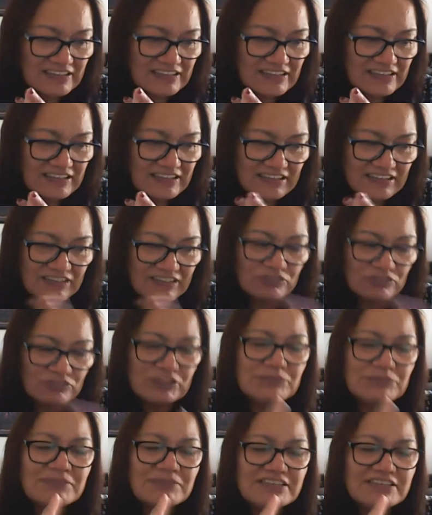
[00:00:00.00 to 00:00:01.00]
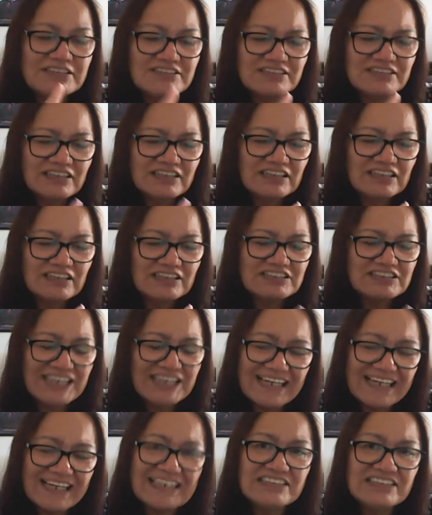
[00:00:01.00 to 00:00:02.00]
We must
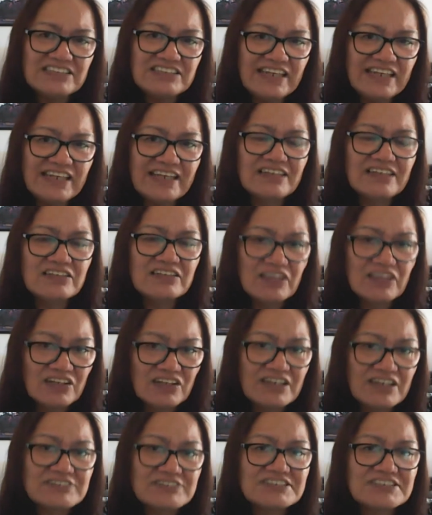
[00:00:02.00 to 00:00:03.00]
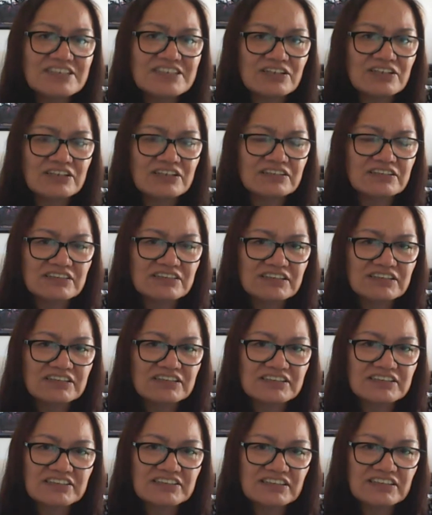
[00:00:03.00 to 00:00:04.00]
change our lifestyle.
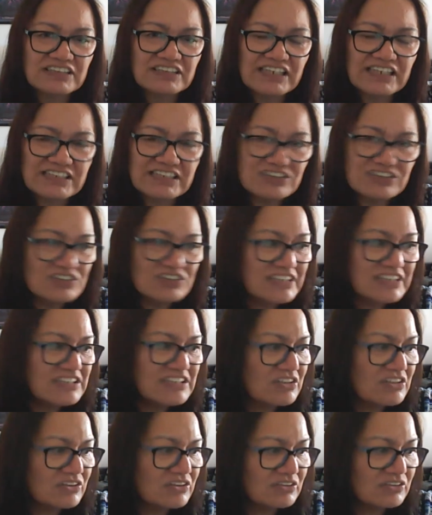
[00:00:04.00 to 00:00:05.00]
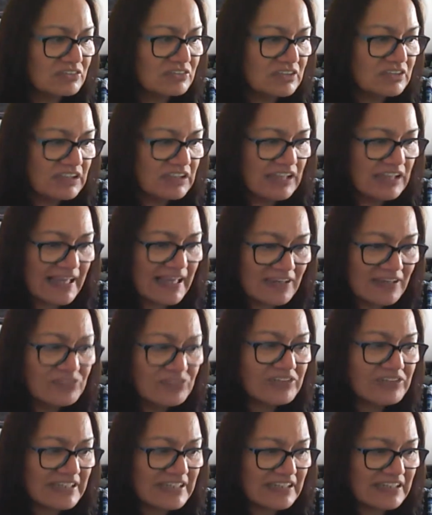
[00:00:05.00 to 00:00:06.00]
And I know out
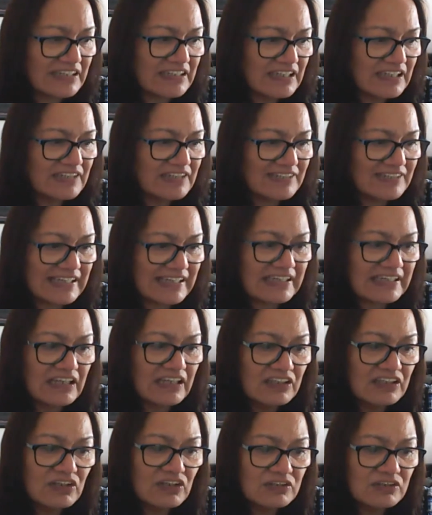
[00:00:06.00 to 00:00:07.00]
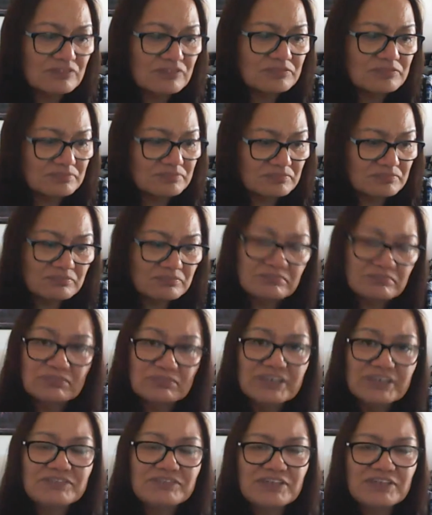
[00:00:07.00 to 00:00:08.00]
there that a lot of my
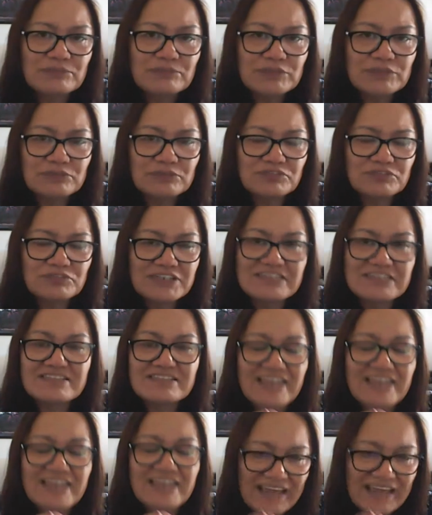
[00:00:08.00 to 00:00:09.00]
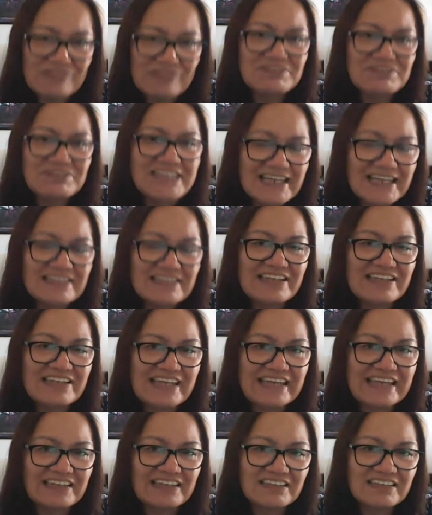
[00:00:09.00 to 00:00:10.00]
family and friends have done that,
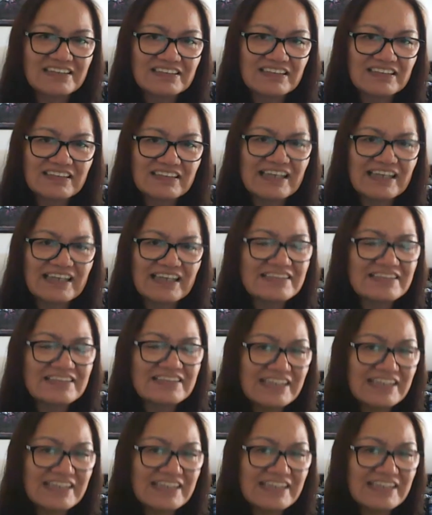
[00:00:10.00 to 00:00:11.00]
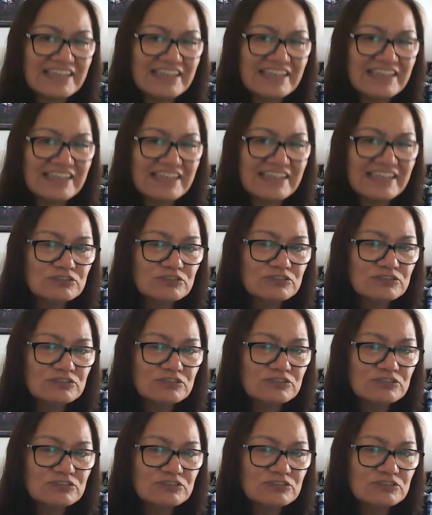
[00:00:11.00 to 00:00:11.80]
and they look really good.